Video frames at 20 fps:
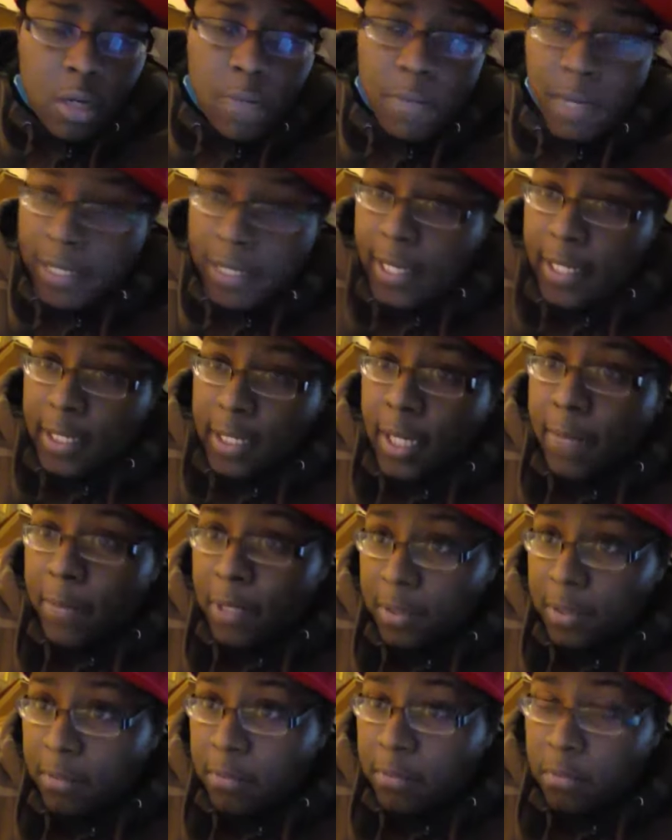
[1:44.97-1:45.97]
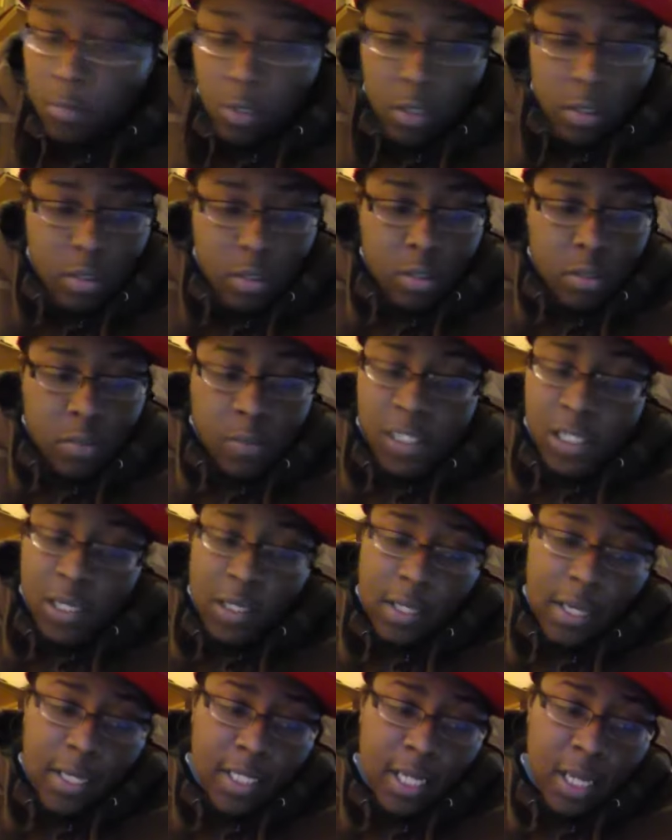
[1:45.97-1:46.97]
My last name is what's your
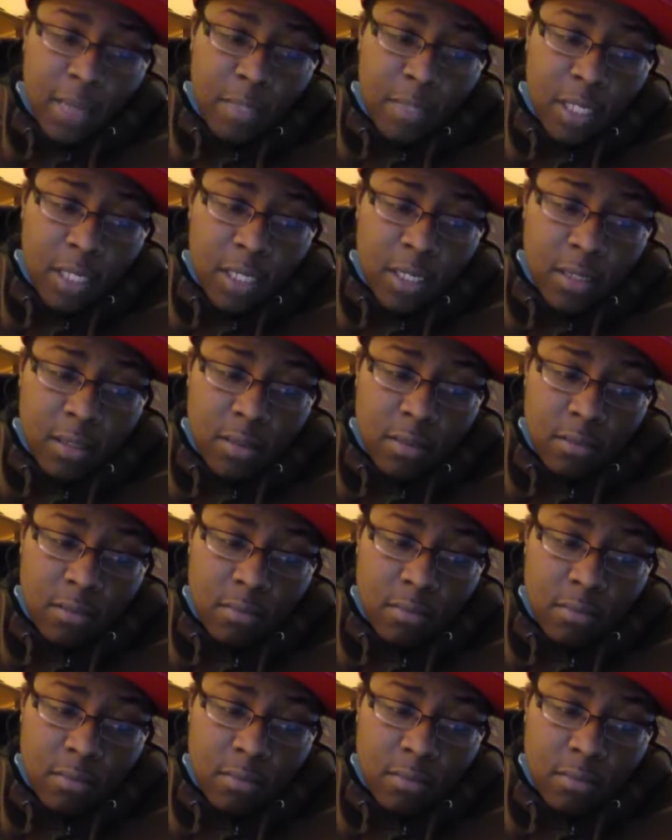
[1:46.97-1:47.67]
last name again?